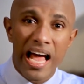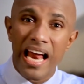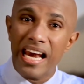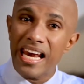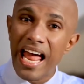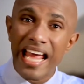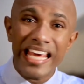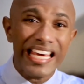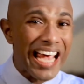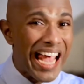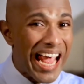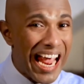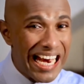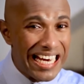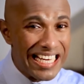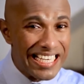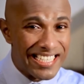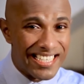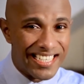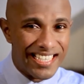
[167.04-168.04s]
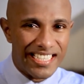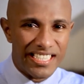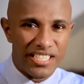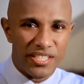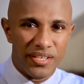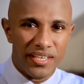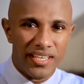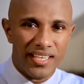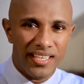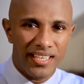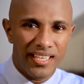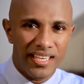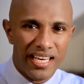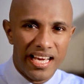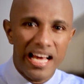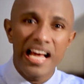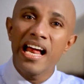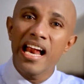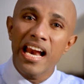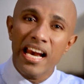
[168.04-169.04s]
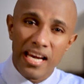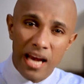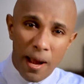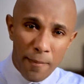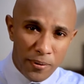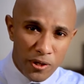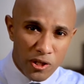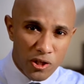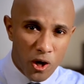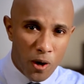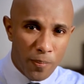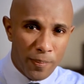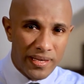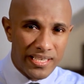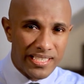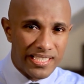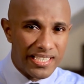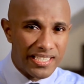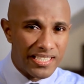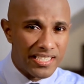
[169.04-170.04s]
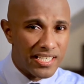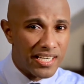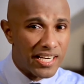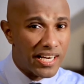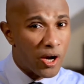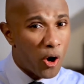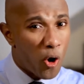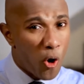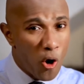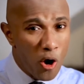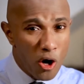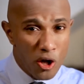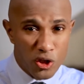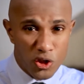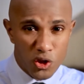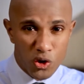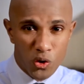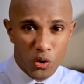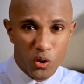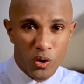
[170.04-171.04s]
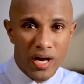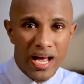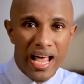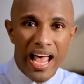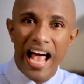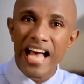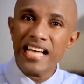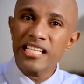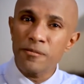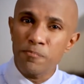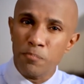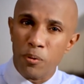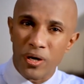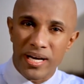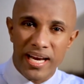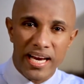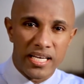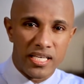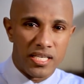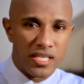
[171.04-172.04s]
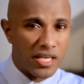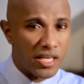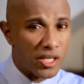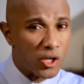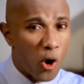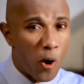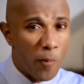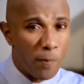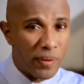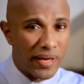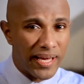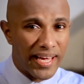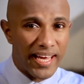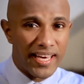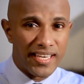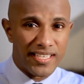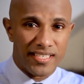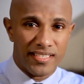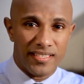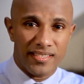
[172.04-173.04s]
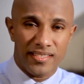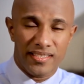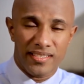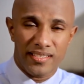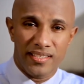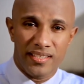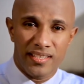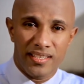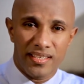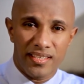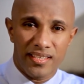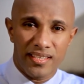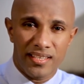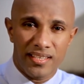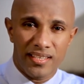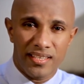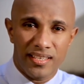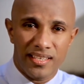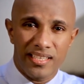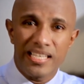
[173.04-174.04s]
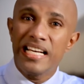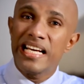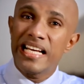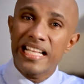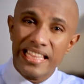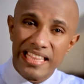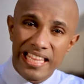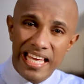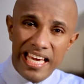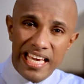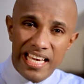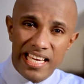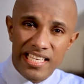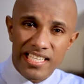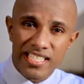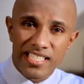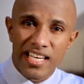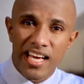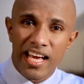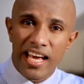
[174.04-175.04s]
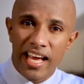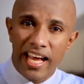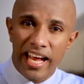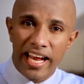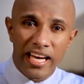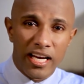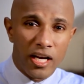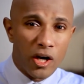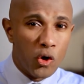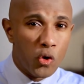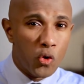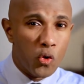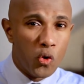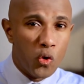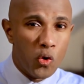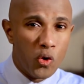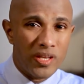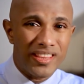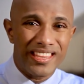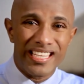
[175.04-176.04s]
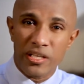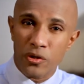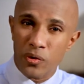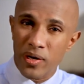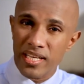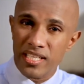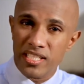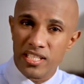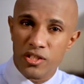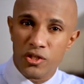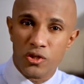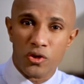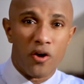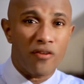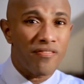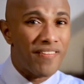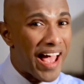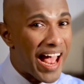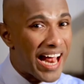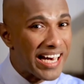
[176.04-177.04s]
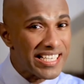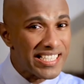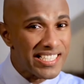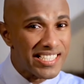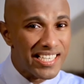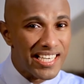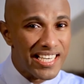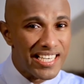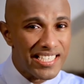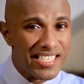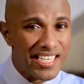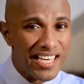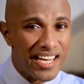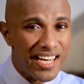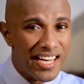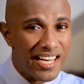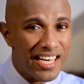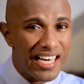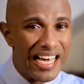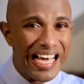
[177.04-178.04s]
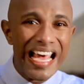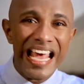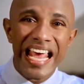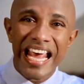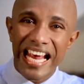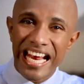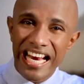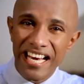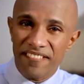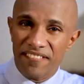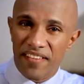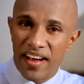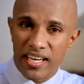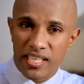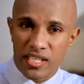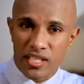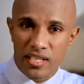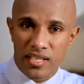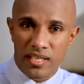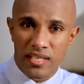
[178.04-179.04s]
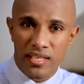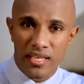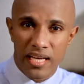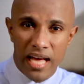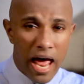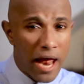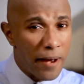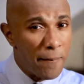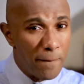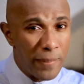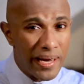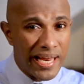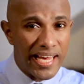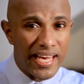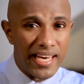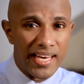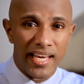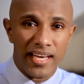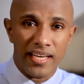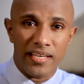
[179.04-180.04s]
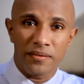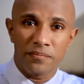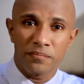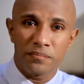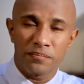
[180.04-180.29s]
Like any surgery, laparoscopic surgery also has potential complications. These include the risks of anesthesia, infection, and bleeding.